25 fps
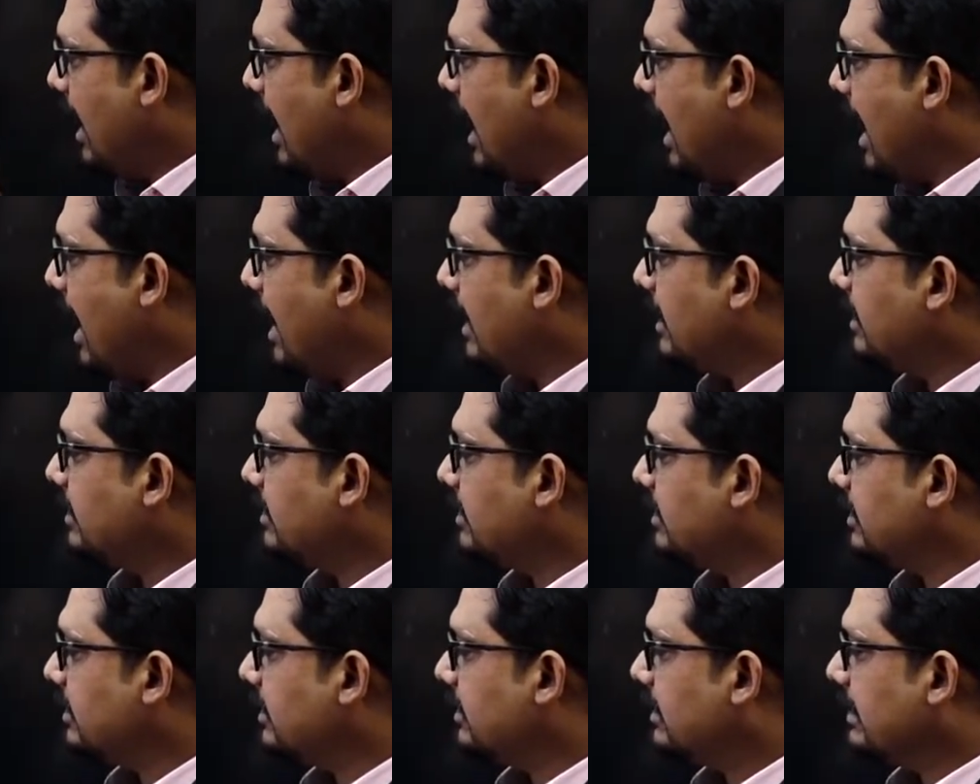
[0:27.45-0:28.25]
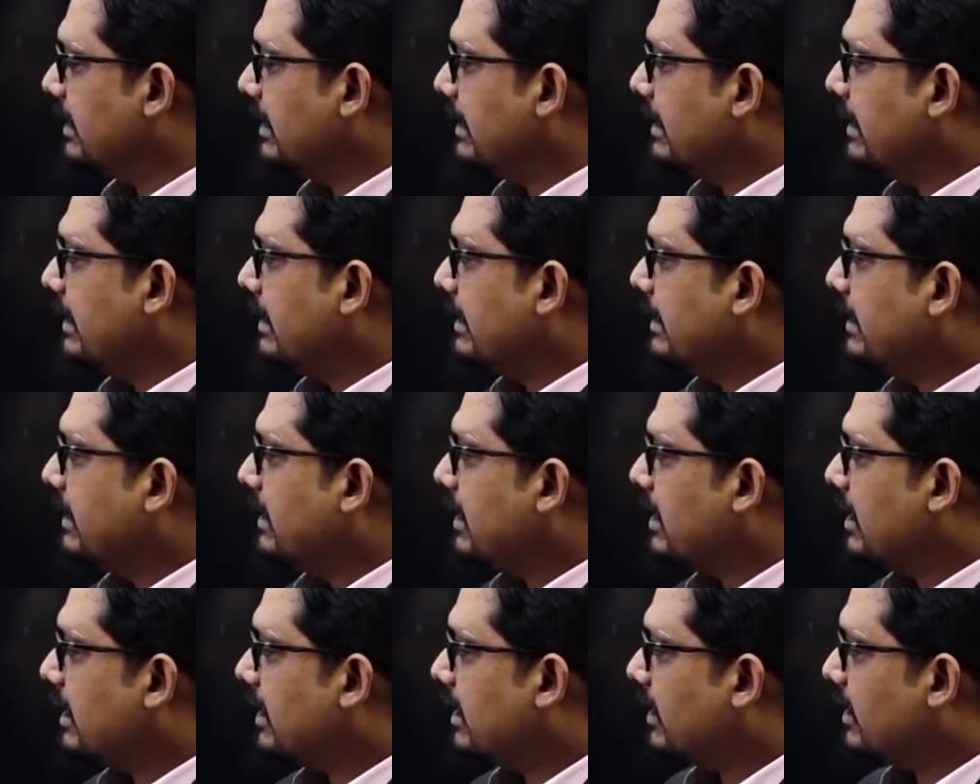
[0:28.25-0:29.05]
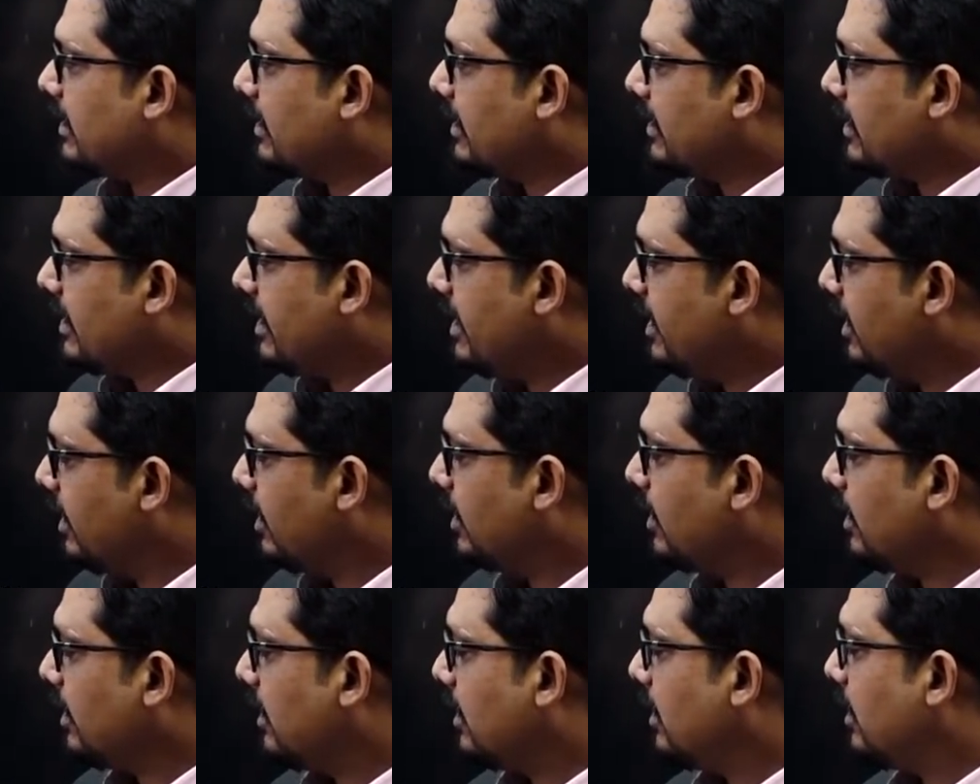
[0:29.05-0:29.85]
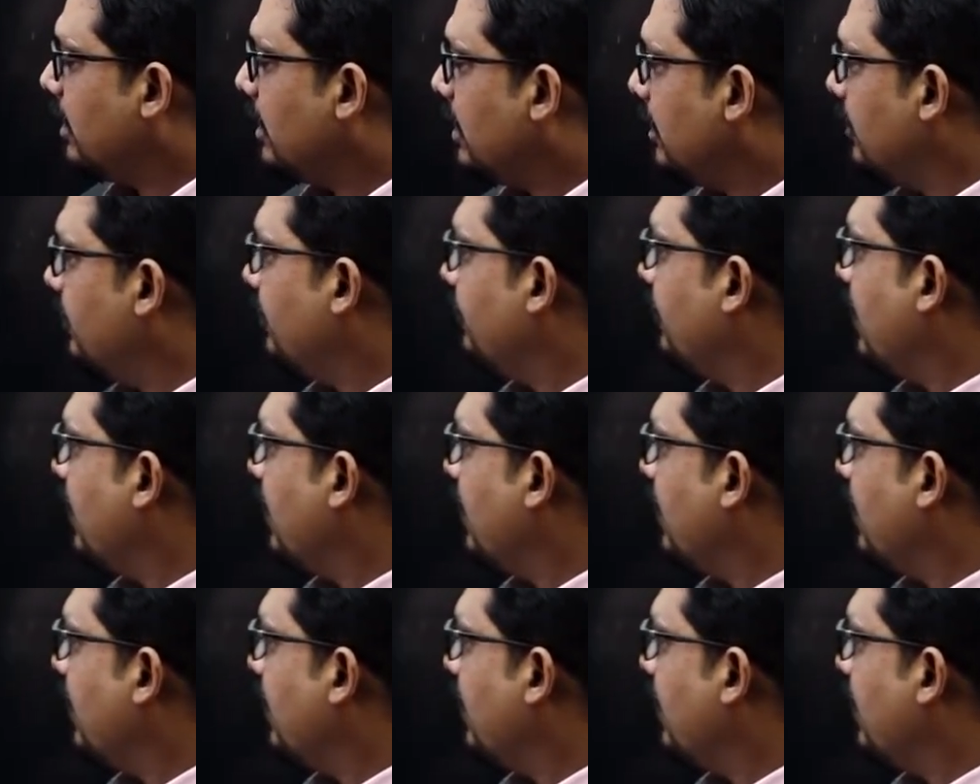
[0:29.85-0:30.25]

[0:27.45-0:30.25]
And here I